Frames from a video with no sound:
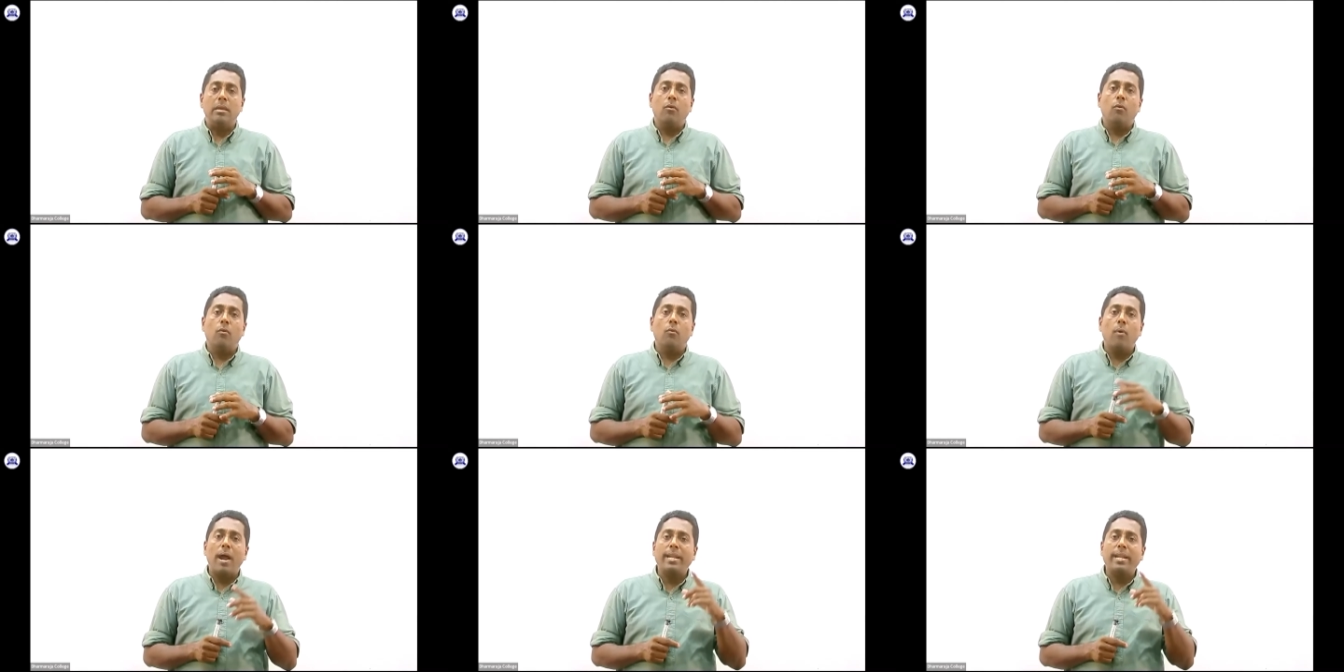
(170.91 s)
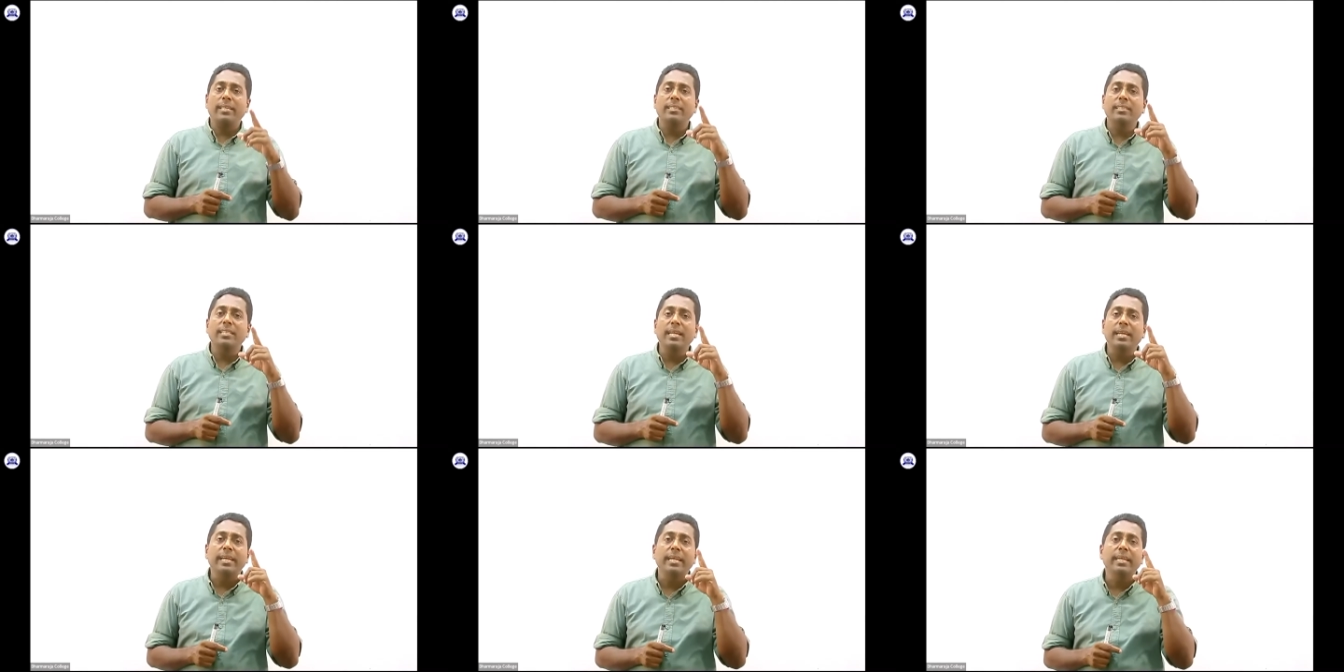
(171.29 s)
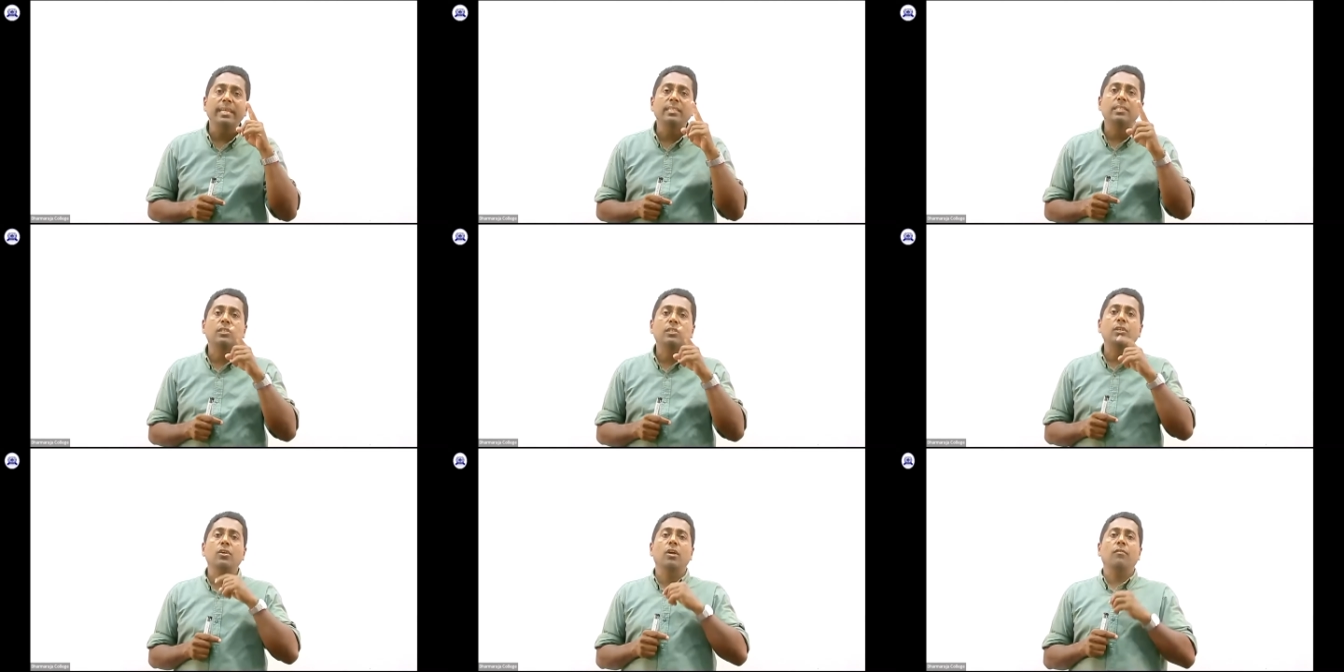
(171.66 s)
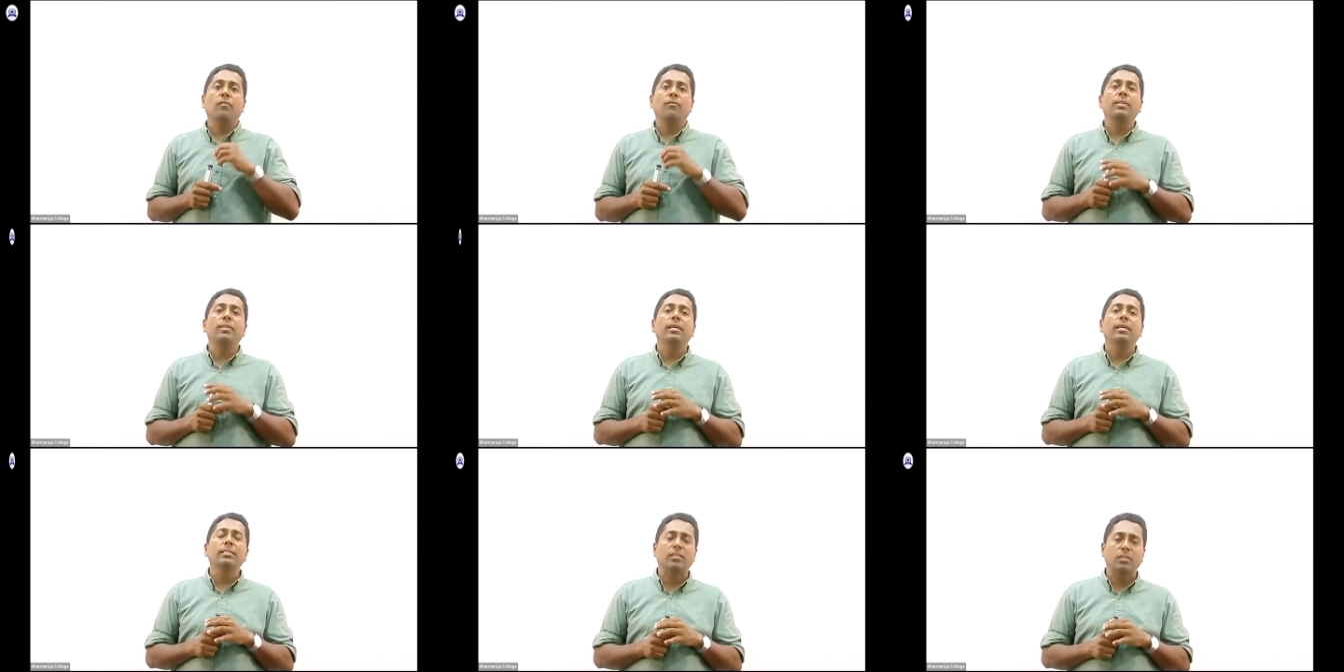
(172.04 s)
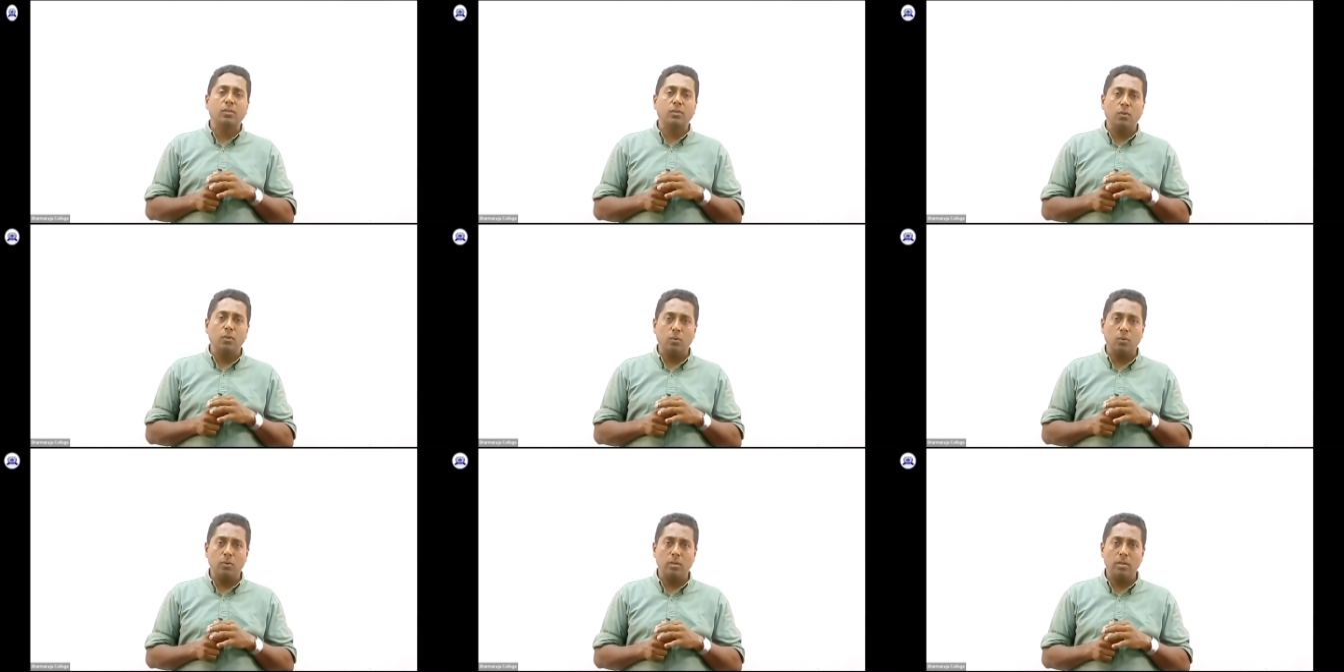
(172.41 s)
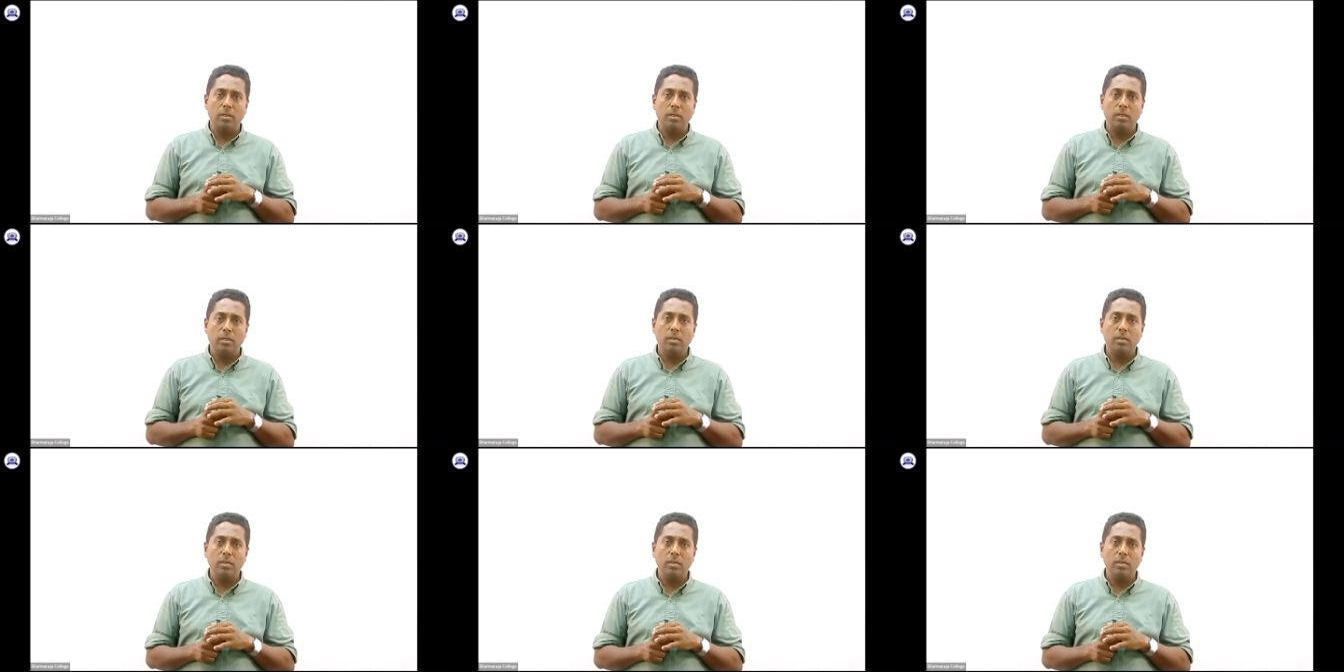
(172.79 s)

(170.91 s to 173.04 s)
What is the history of the school?